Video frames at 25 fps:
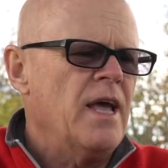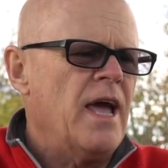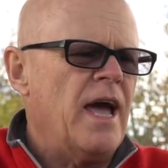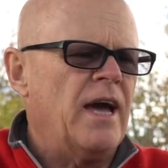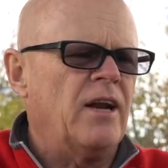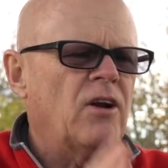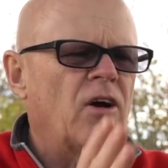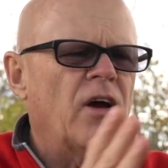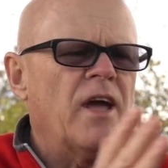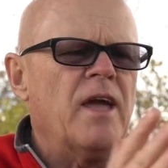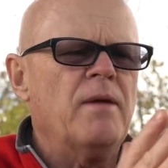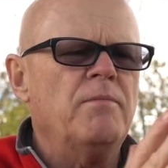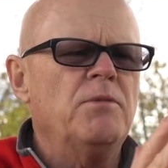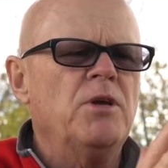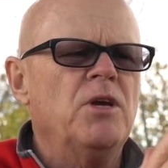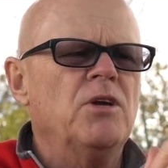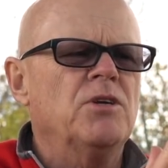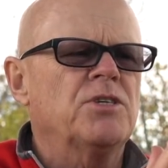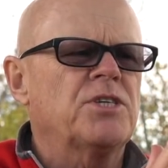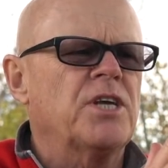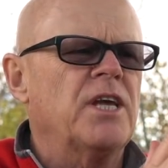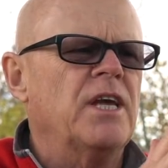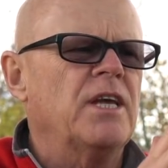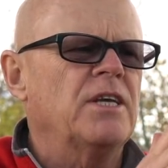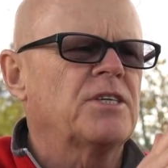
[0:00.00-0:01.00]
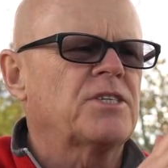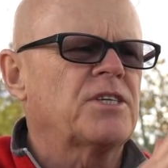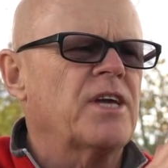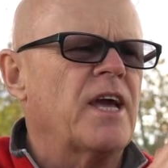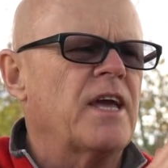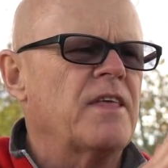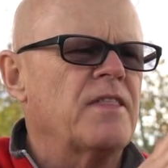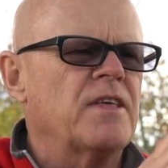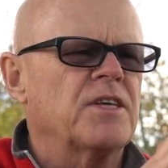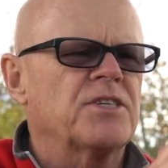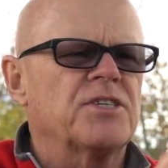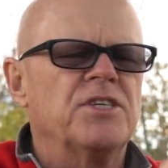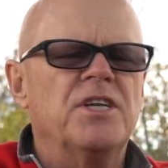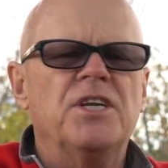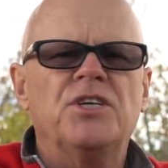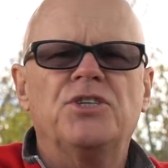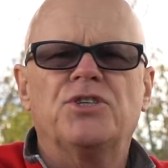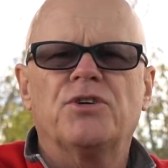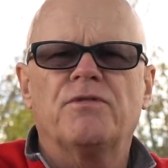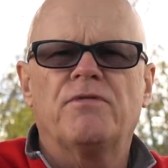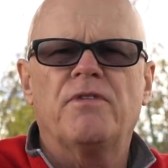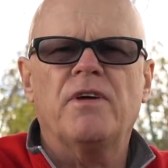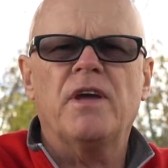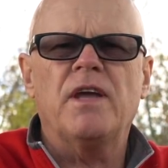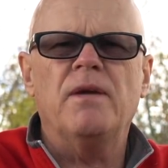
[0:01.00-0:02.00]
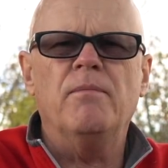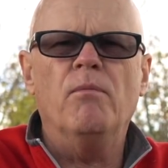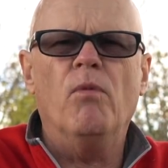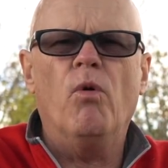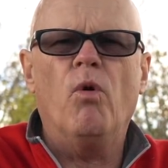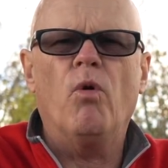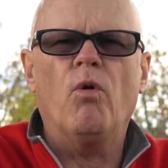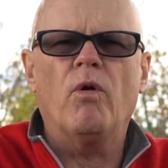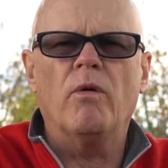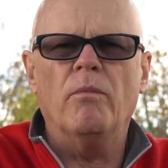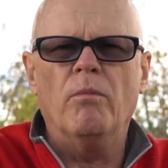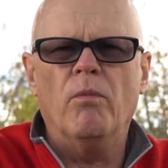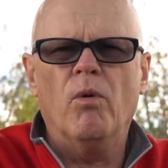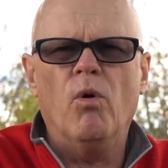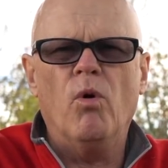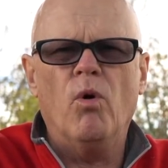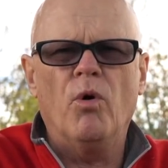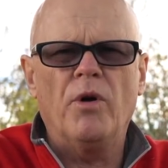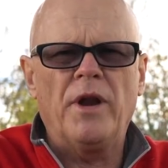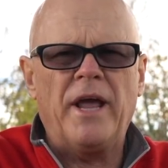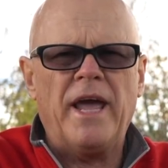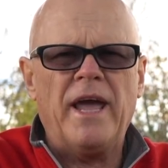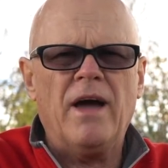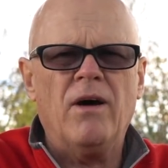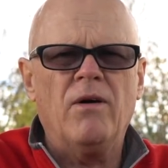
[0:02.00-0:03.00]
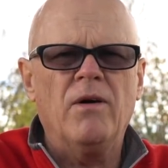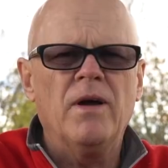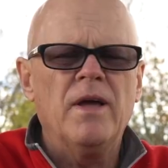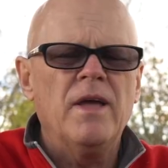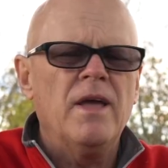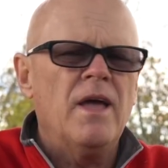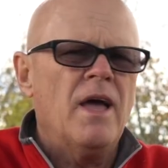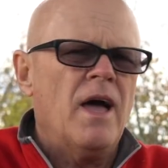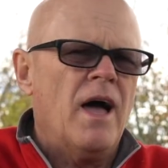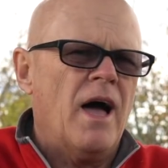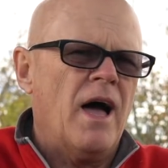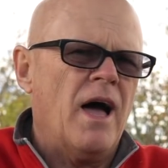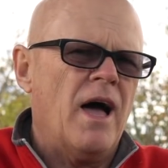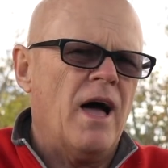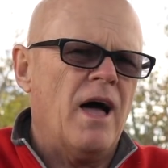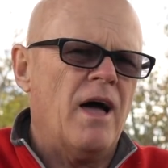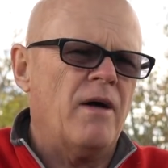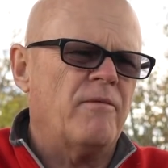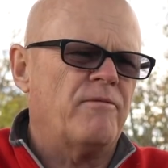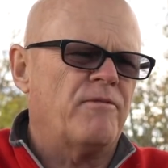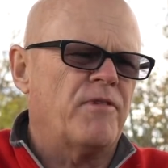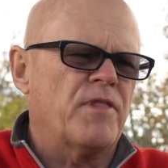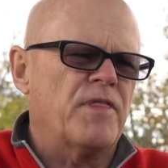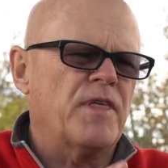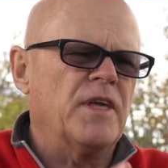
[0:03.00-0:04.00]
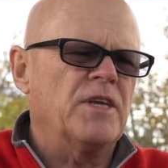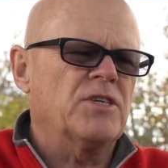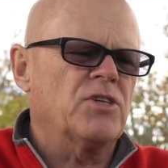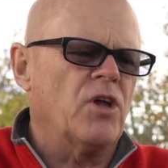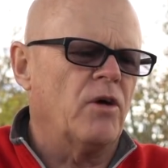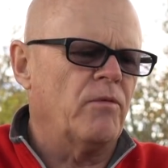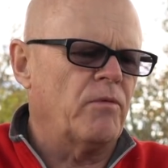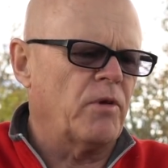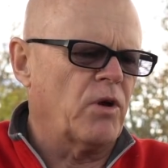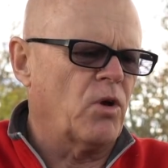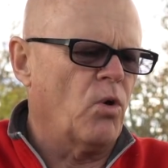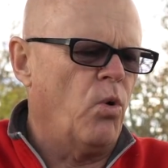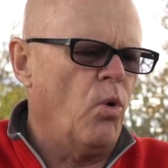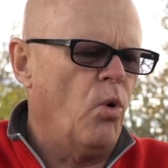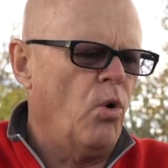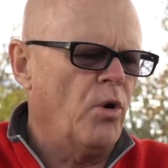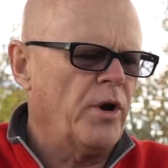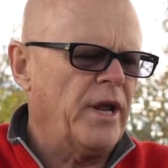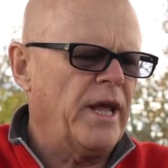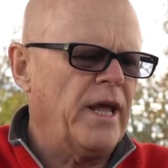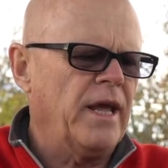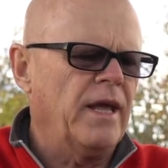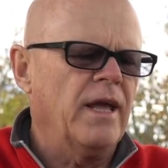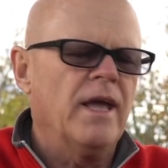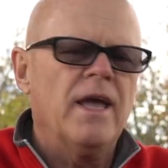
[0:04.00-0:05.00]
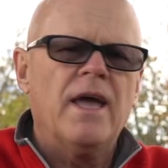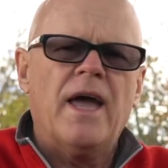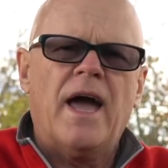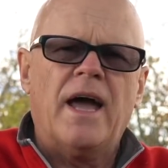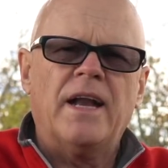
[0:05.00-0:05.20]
And I am using, say, this Ninja V more and more now for things like recording.